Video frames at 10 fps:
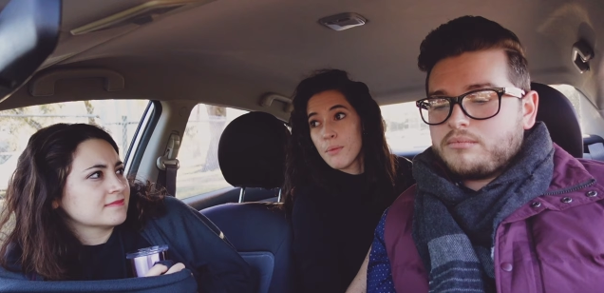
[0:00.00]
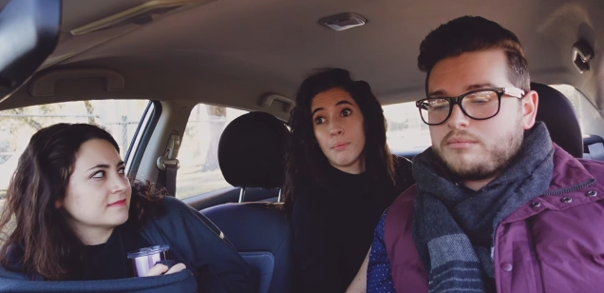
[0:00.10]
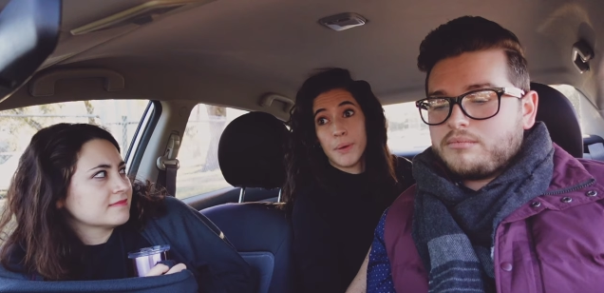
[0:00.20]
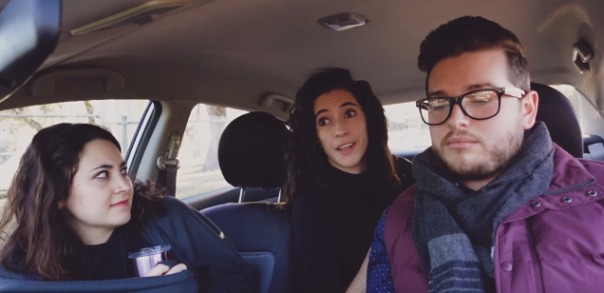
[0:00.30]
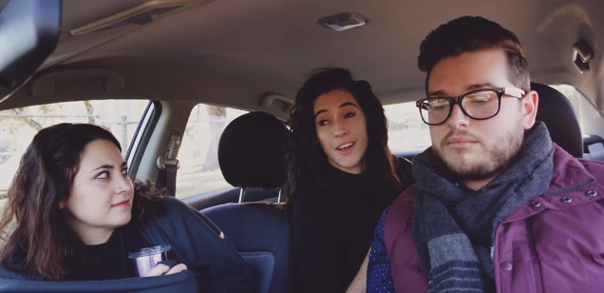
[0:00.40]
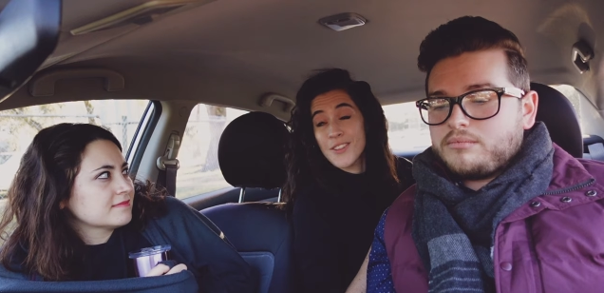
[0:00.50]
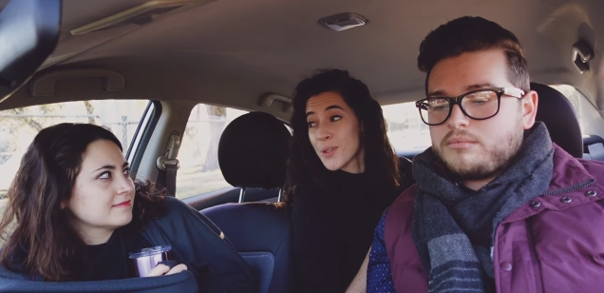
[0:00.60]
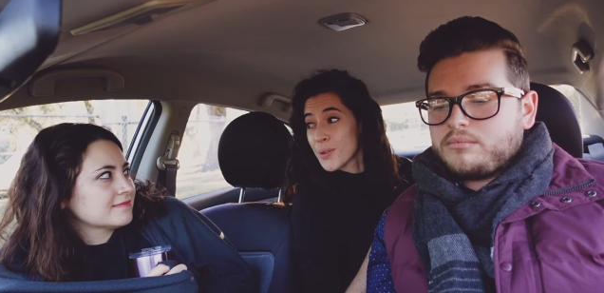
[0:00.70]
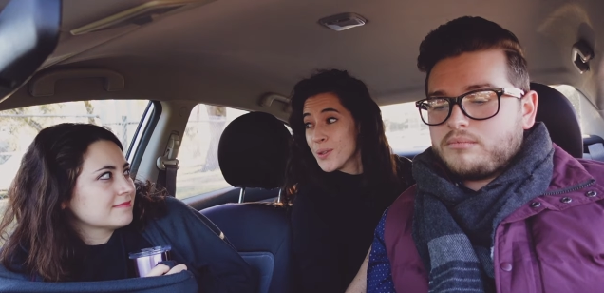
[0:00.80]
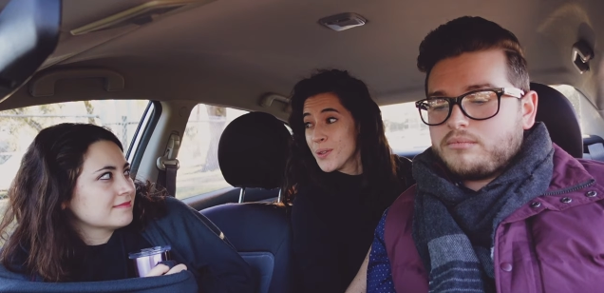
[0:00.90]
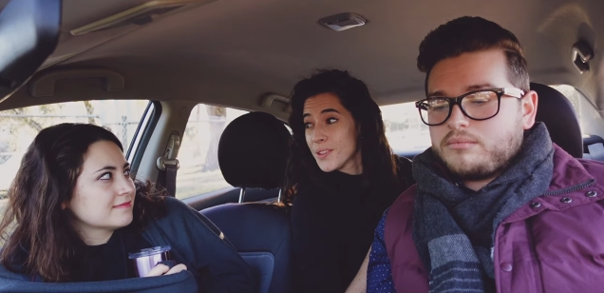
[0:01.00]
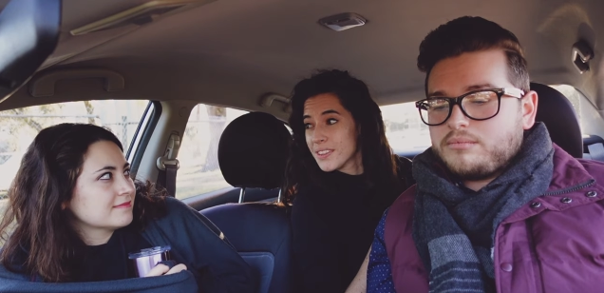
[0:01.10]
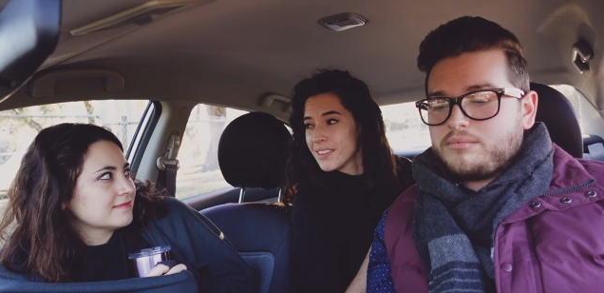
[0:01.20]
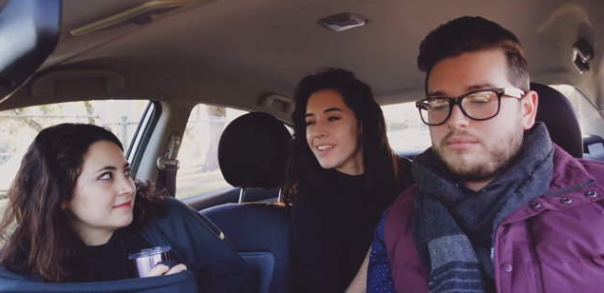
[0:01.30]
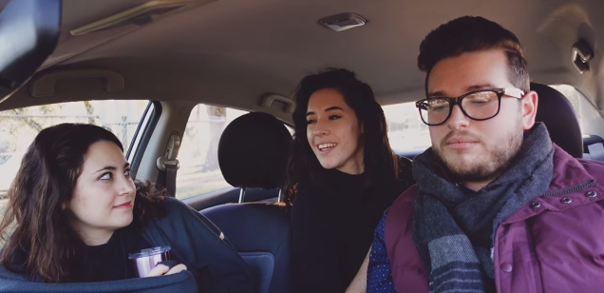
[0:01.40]
Speaker 1: but also cool
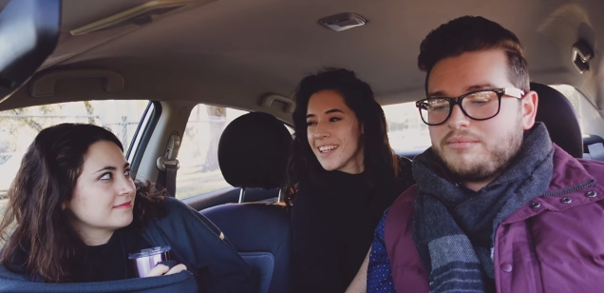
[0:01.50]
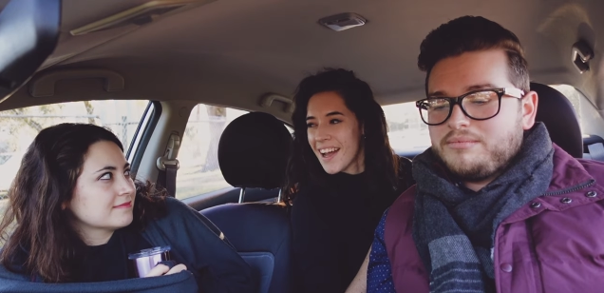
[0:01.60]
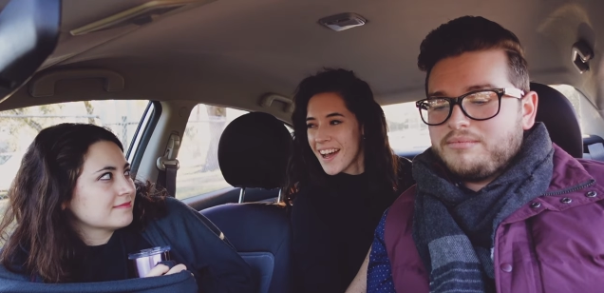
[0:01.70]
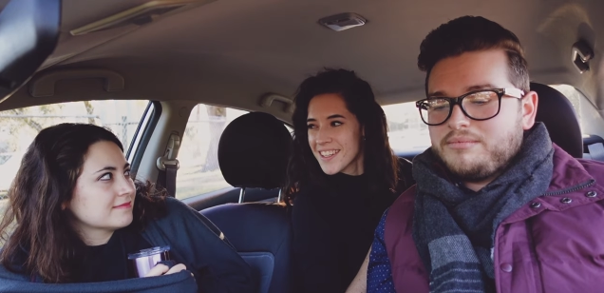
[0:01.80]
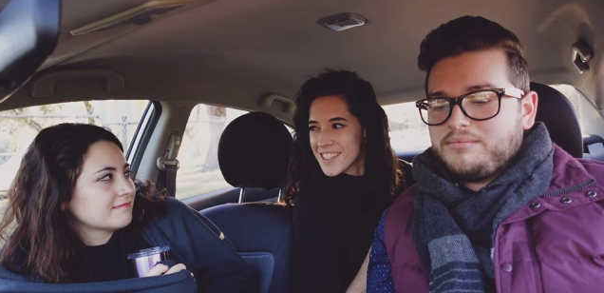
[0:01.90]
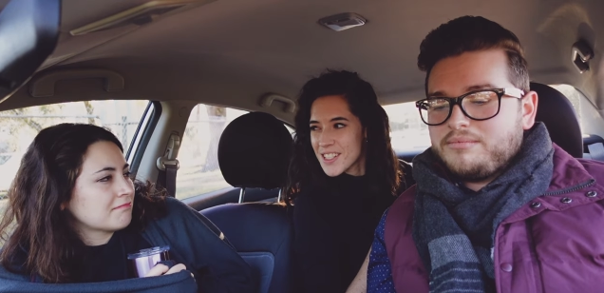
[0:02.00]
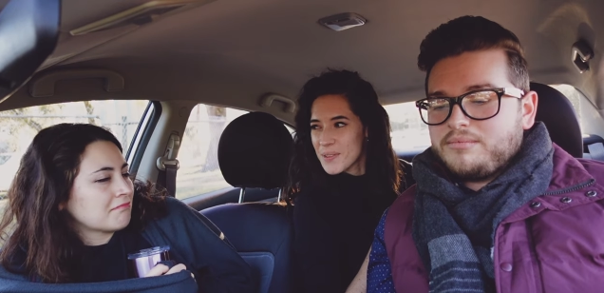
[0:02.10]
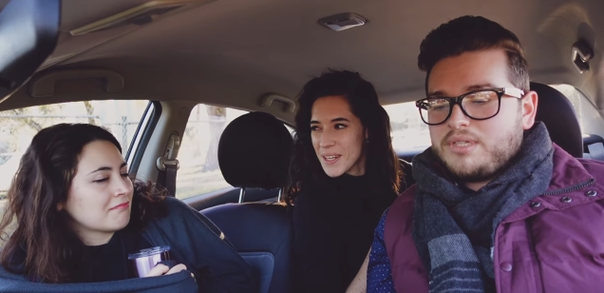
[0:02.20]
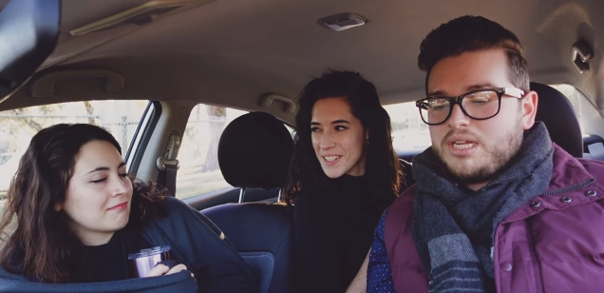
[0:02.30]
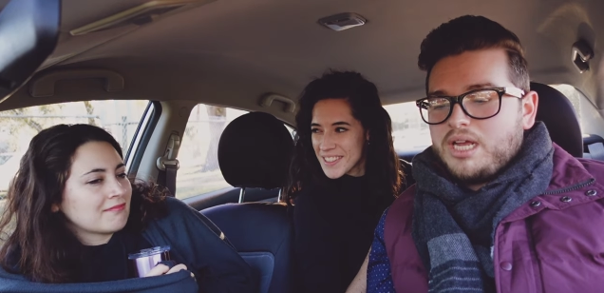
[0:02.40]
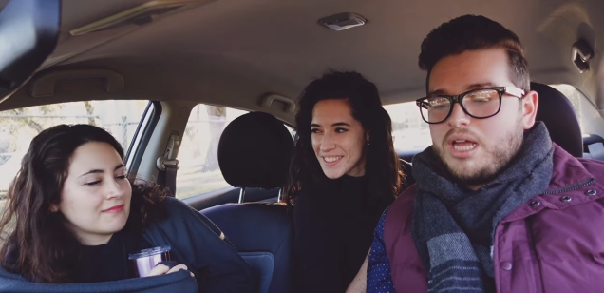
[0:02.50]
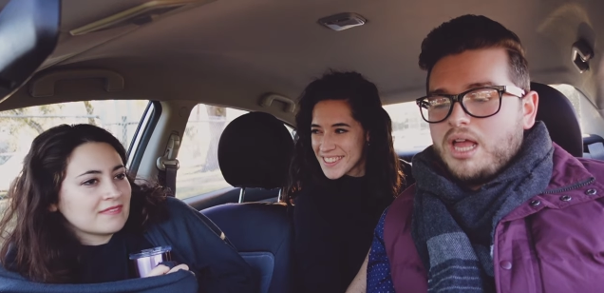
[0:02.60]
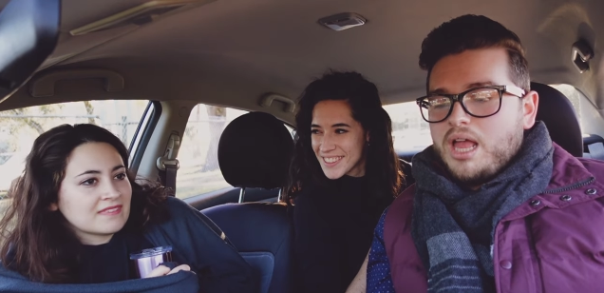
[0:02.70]
in any hot situations.